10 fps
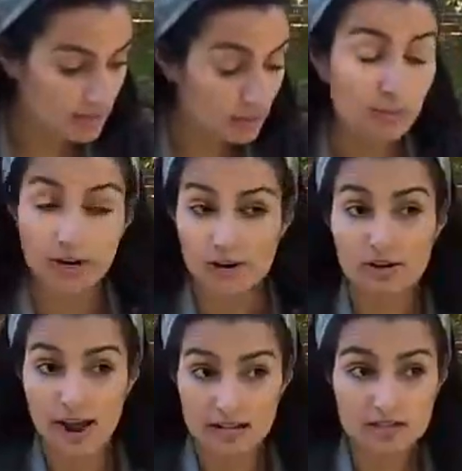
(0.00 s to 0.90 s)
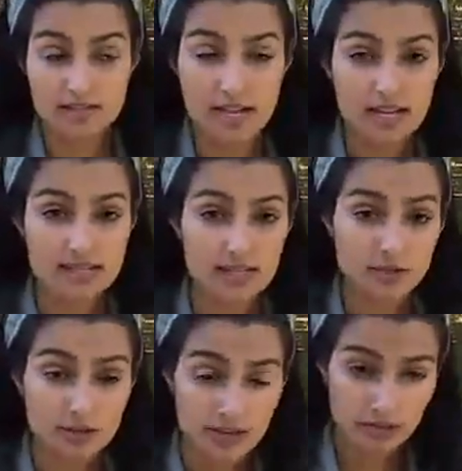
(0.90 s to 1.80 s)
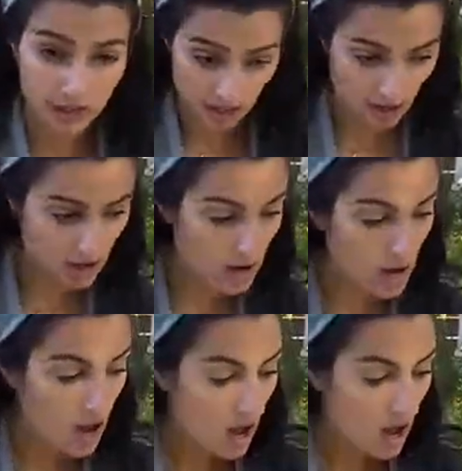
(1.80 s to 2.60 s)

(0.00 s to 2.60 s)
some prairie rattlesnakes that do live here.